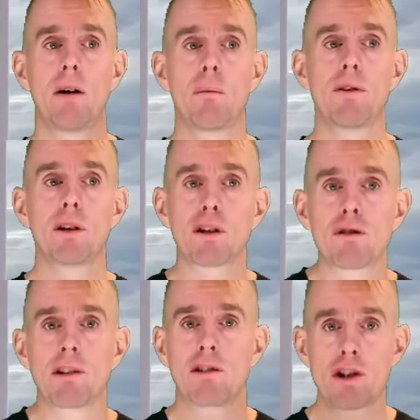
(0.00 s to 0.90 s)
We've got a
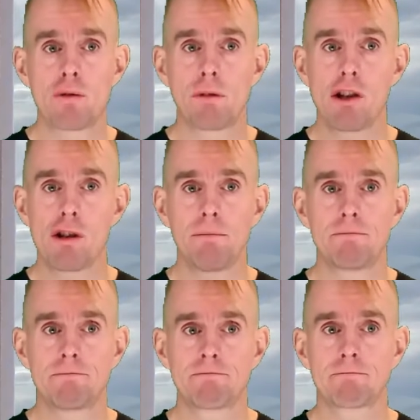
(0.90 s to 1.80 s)
transition region,
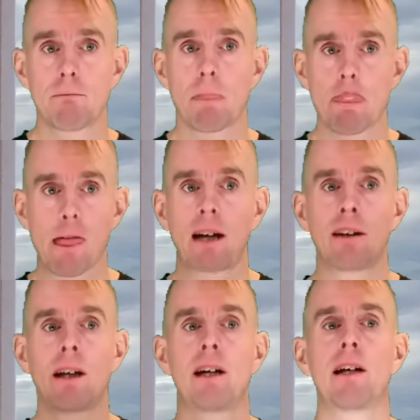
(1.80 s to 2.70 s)

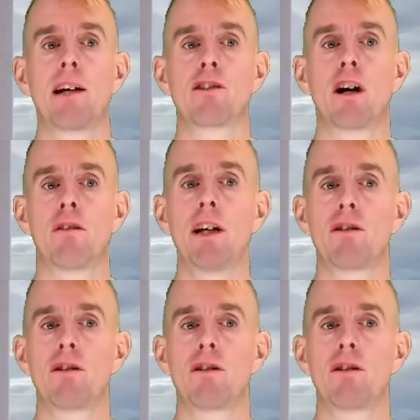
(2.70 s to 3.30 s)
and then as R